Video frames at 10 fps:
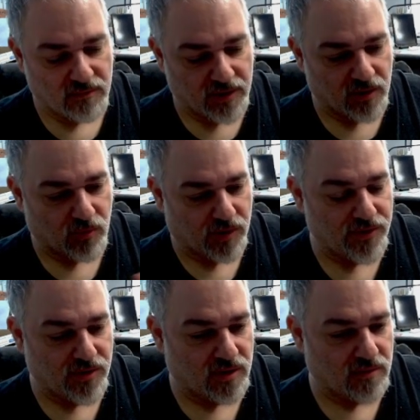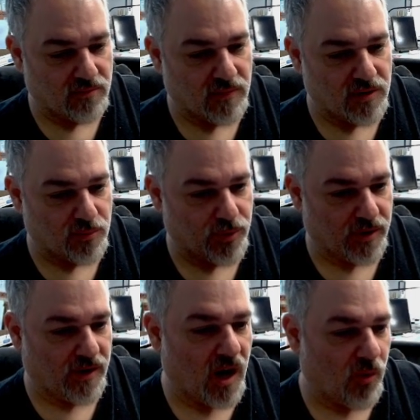where you can either put it
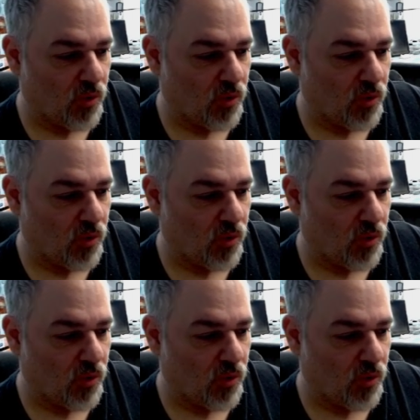in hot